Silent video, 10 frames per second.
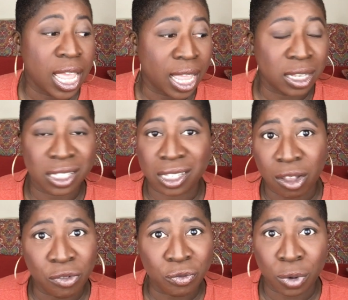and
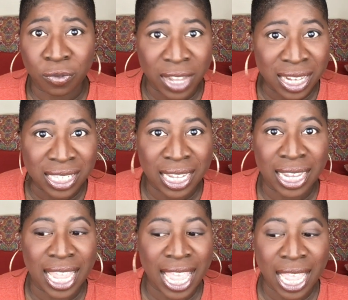
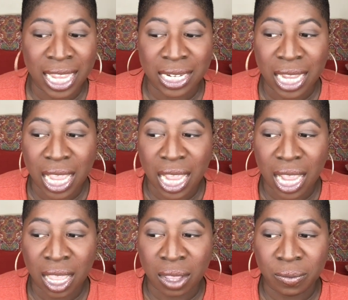self-reflecting and
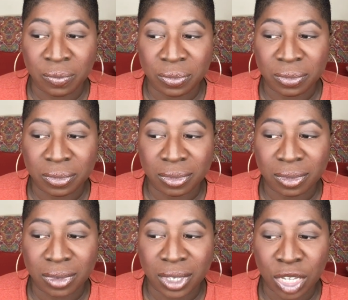um,
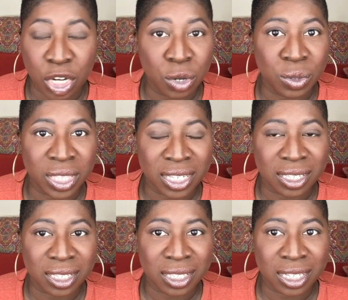you know
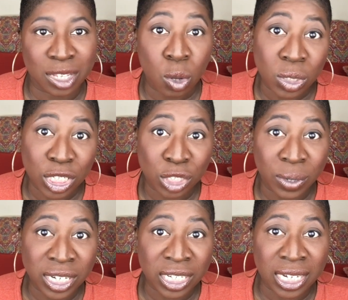this this whole
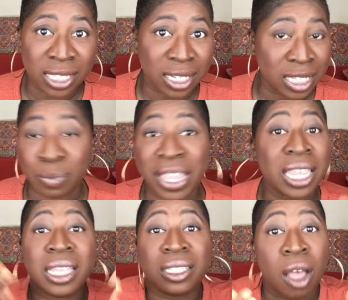situation is is
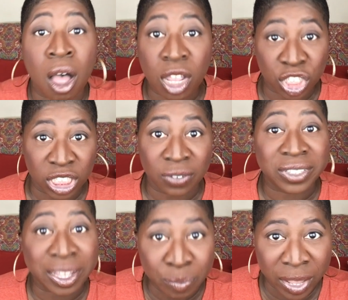making us all
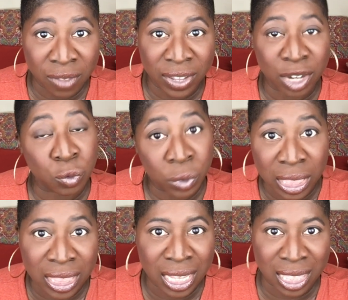shift and pivot and
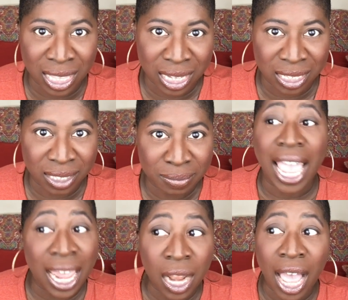rethink things
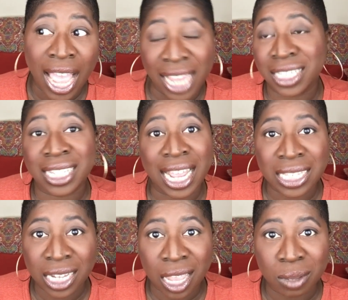and i just had
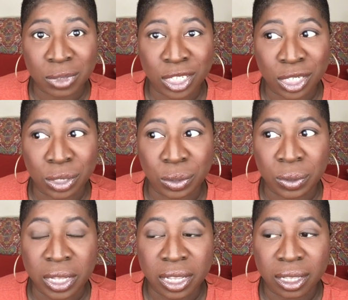to come to
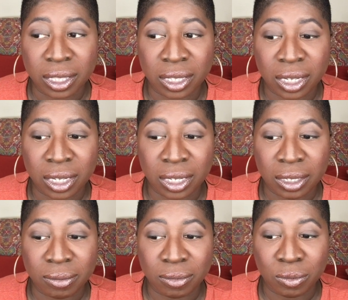
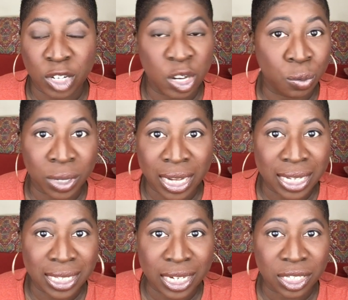the you know
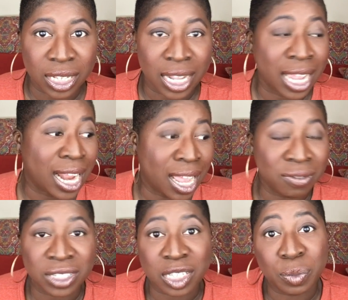realization that
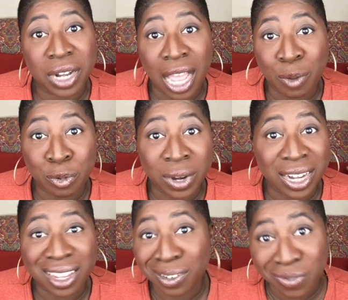i've just been
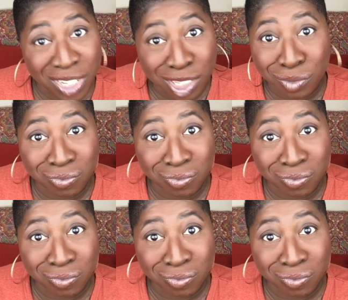operating in fear